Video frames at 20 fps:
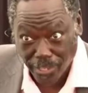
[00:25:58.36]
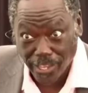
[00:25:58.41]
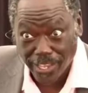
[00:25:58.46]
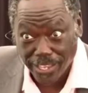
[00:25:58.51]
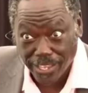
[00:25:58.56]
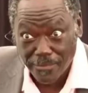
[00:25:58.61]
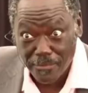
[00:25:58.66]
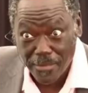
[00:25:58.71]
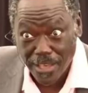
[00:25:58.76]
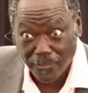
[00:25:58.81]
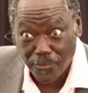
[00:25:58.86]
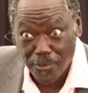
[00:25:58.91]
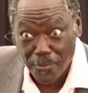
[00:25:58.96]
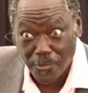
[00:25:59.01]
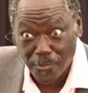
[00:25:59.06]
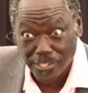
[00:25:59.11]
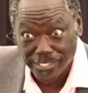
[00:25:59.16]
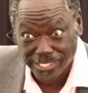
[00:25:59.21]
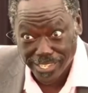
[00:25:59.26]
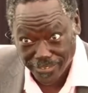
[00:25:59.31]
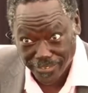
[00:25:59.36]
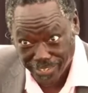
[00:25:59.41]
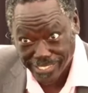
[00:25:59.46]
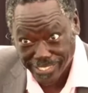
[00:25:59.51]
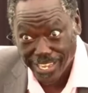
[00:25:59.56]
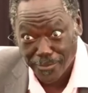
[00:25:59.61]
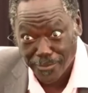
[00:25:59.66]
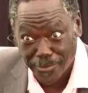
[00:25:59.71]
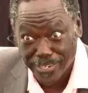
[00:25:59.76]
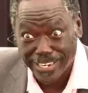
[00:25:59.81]
give me a few more servants, I
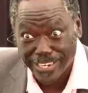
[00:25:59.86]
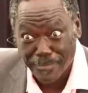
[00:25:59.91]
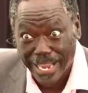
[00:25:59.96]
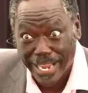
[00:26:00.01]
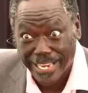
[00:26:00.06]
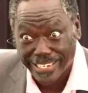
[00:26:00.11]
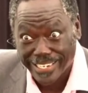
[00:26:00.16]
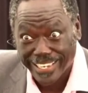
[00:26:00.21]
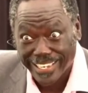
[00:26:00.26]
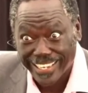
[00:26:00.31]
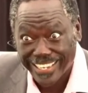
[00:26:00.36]
wouldn't mind. Eh?